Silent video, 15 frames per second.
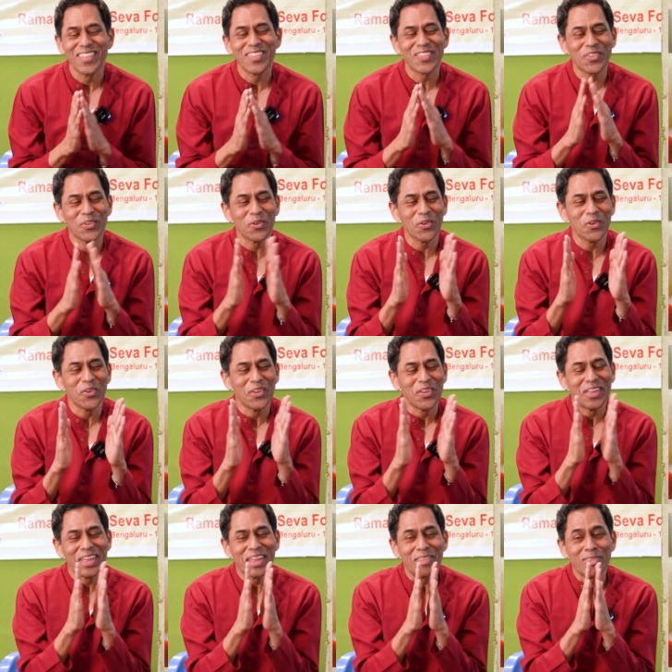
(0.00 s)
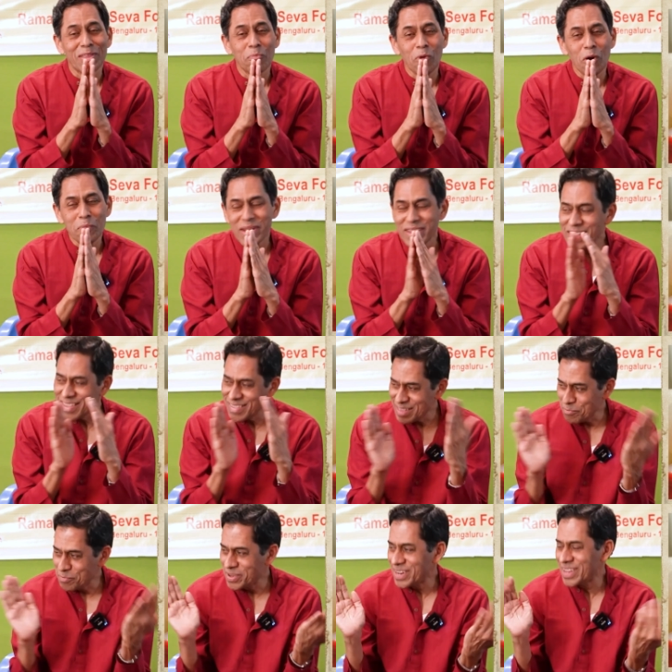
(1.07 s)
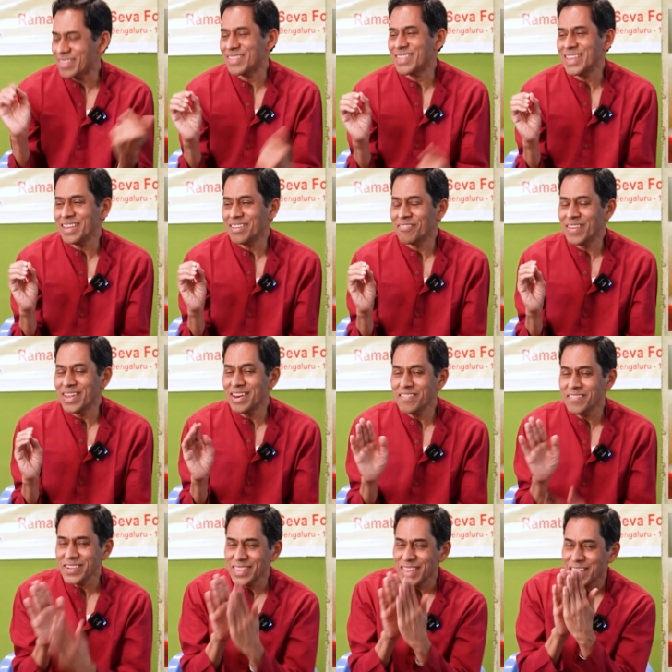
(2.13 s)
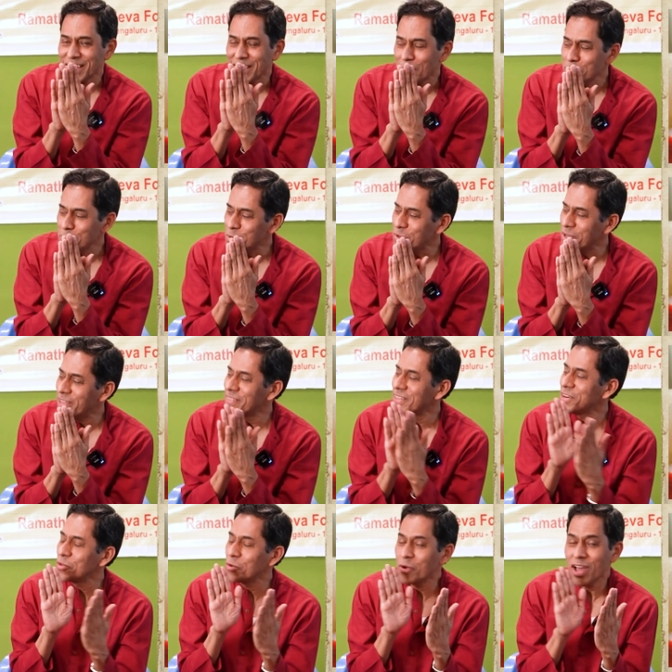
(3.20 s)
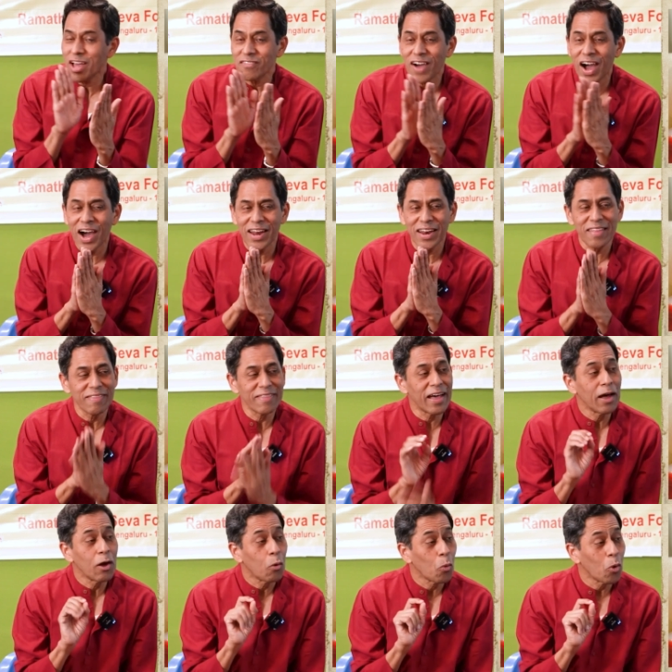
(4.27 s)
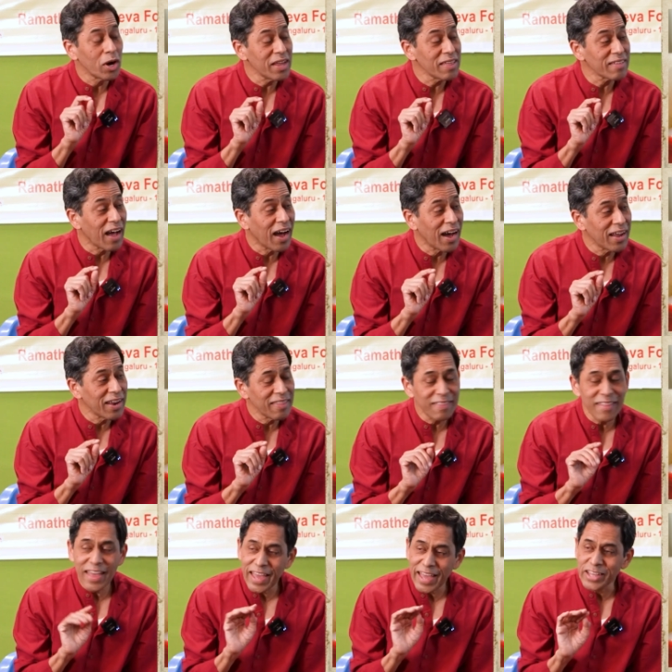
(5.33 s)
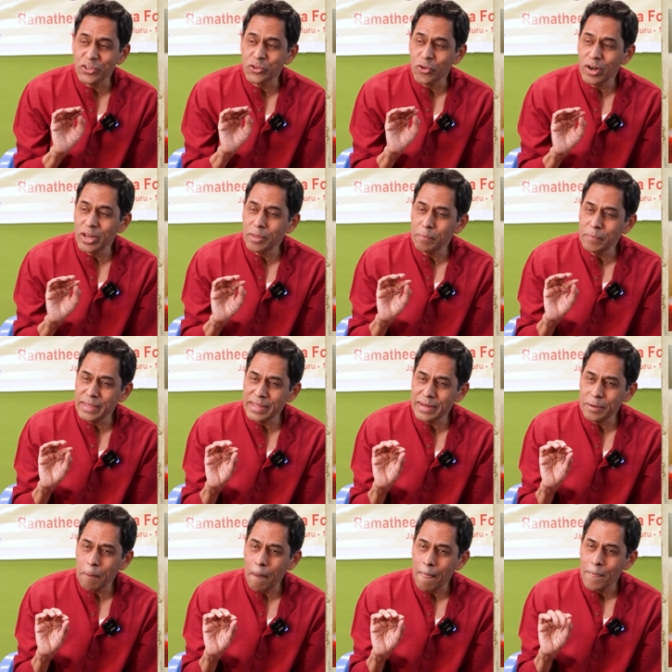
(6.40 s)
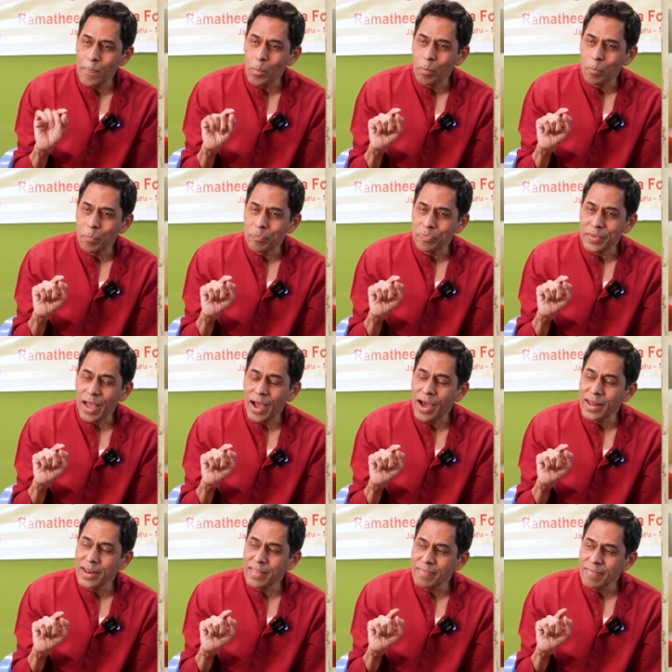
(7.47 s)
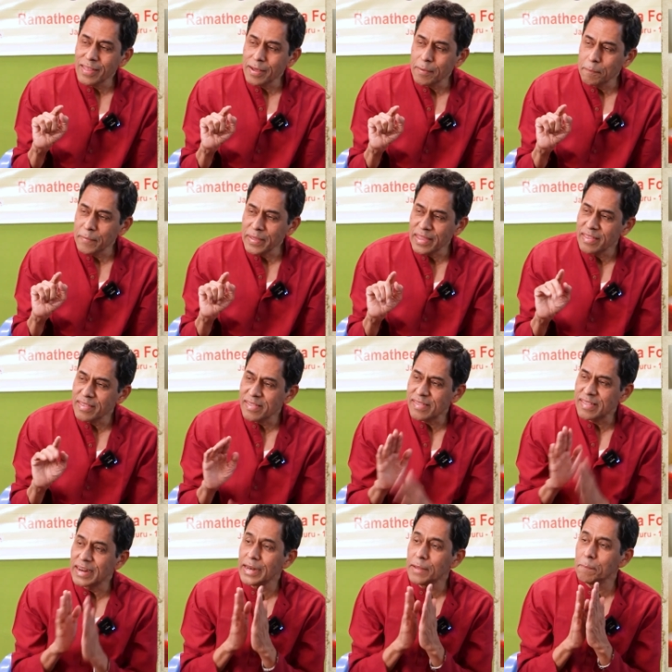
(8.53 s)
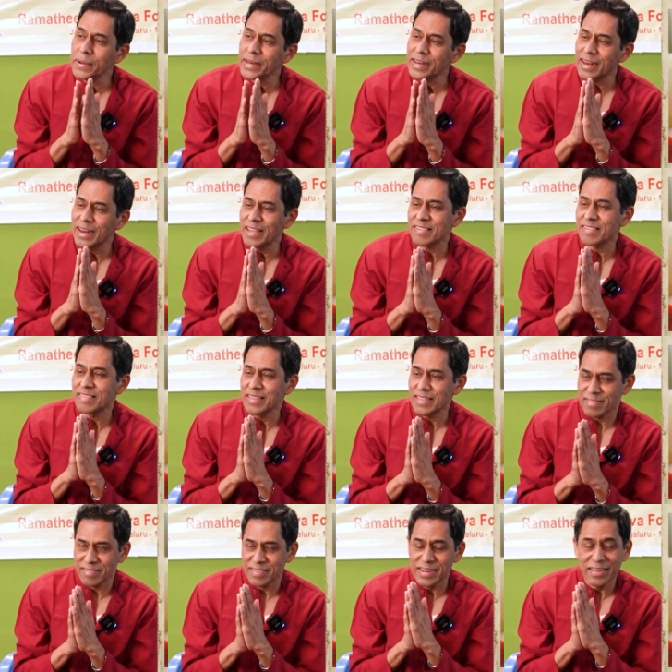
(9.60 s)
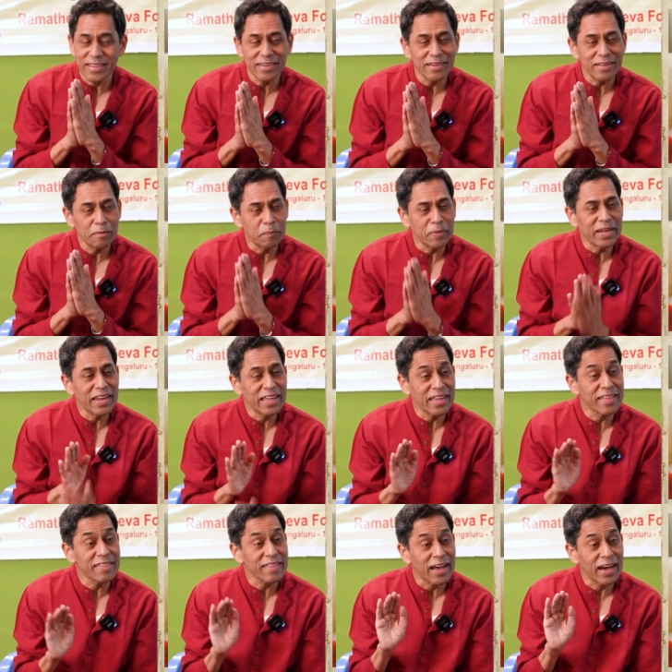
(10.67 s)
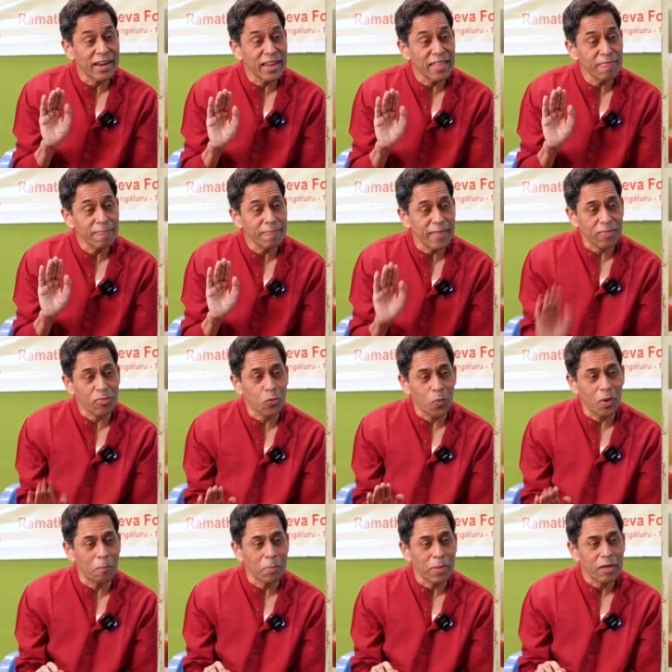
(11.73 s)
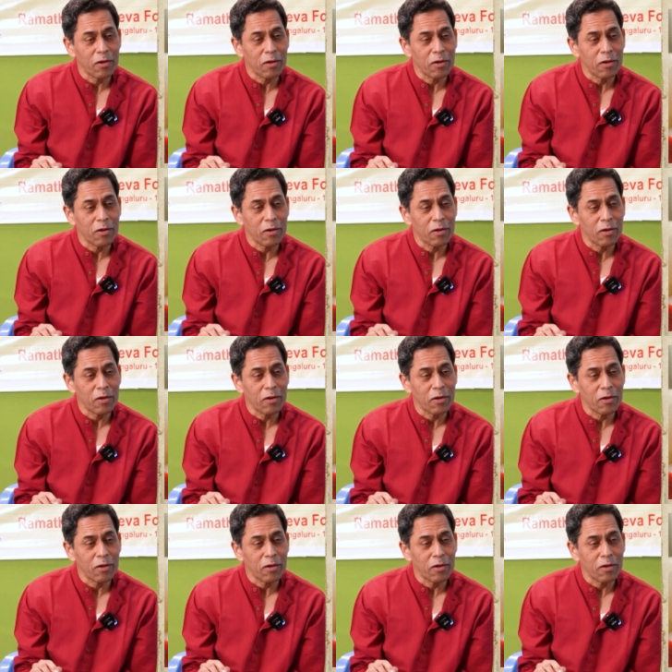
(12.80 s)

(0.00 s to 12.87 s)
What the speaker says: So, the moment they separate, see, whenever they come together, you have Ananda. What does Ananda actually mean? Ananda means limitlessness. The real meaning is Anantatvam.